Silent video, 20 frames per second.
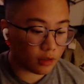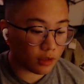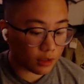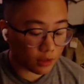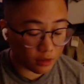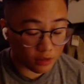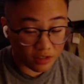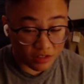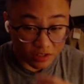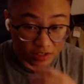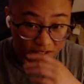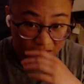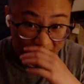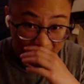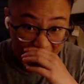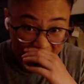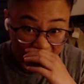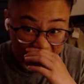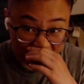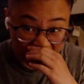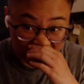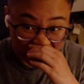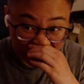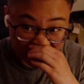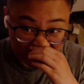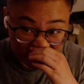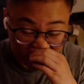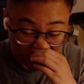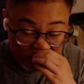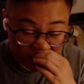They understand,
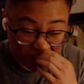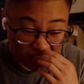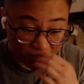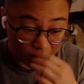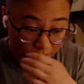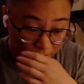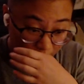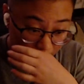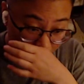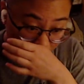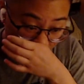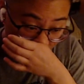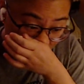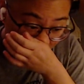or like they try